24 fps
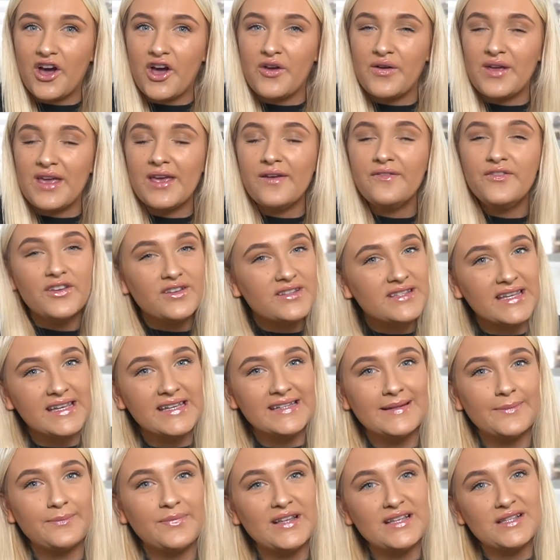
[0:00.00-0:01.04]
If you
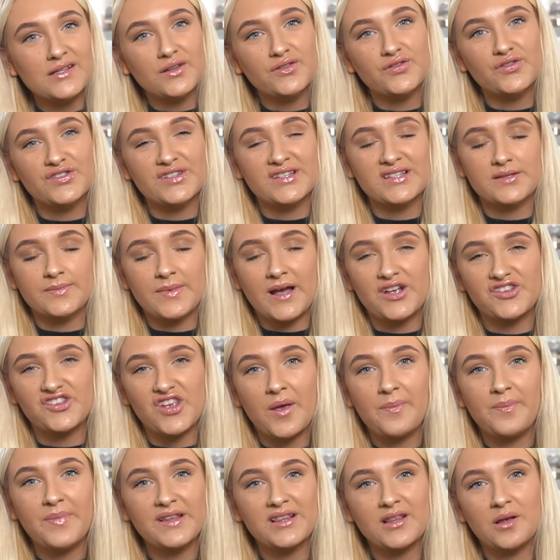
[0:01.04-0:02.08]
did, please make sure to smash
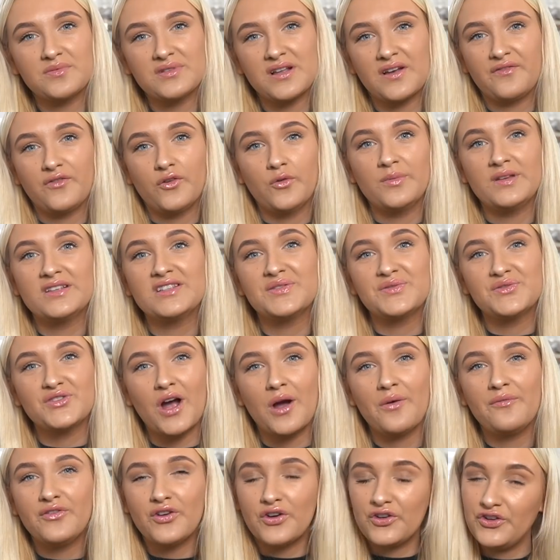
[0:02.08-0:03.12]
a big thumbs up for me,
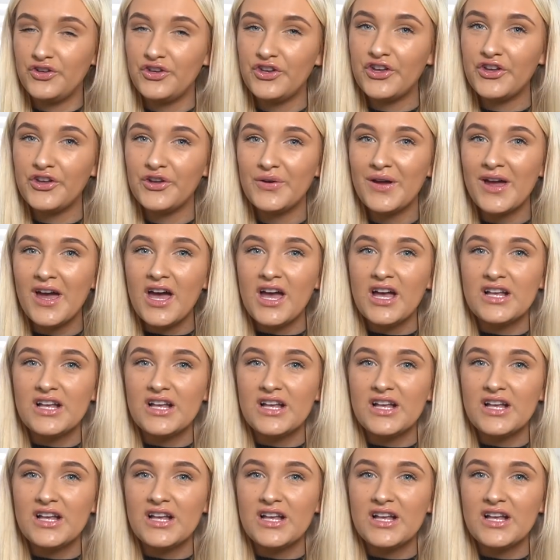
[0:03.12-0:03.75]
subscribe if you're new,